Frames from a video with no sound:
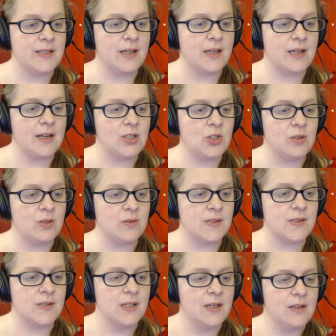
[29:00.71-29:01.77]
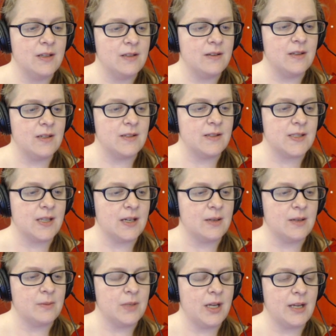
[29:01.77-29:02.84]
let's say I choose this
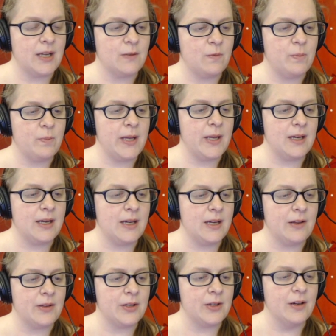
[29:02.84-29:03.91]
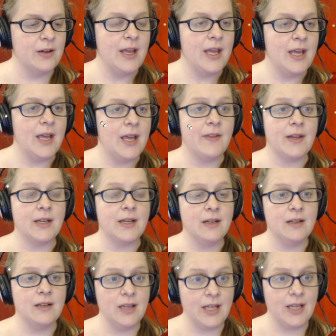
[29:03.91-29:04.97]
um, kind of pink color and then
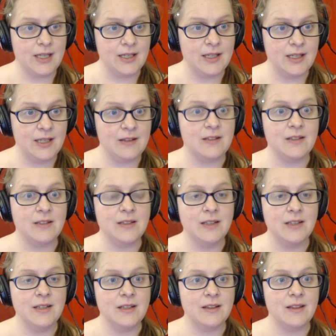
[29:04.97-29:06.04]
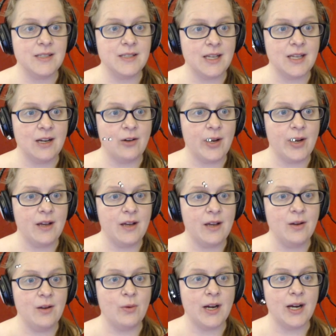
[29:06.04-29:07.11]
click in this
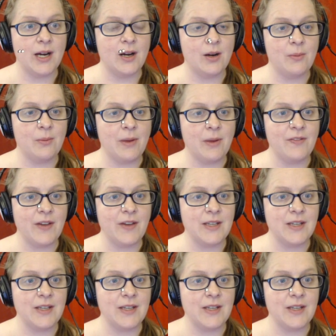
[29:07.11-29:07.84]
area where my